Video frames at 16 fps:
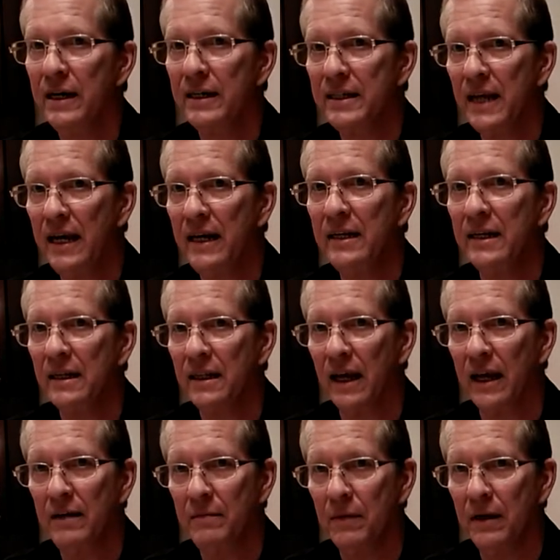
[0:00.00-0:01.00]
attained
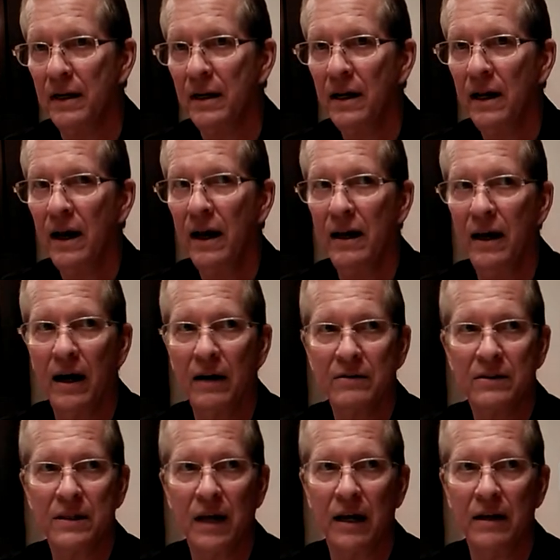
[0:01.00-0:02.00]
enlightenment
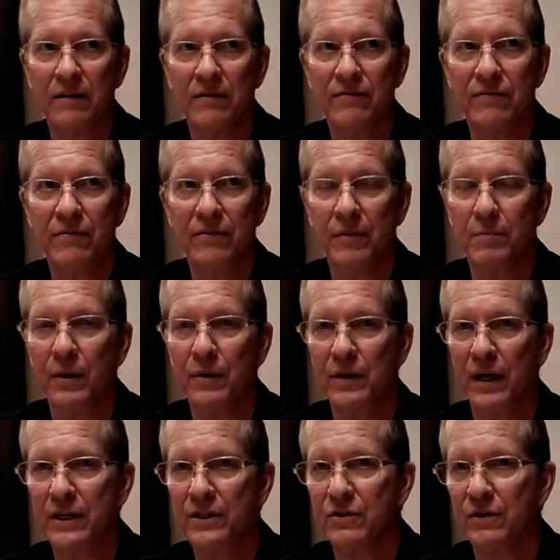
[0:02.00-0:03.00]
outside of the
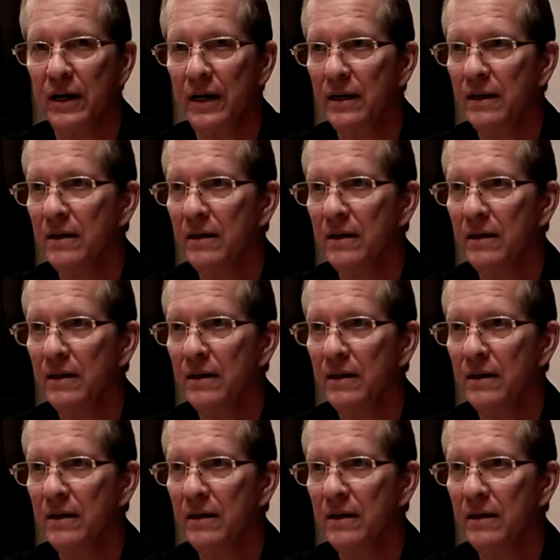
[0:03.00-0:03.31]
Bodhi tree.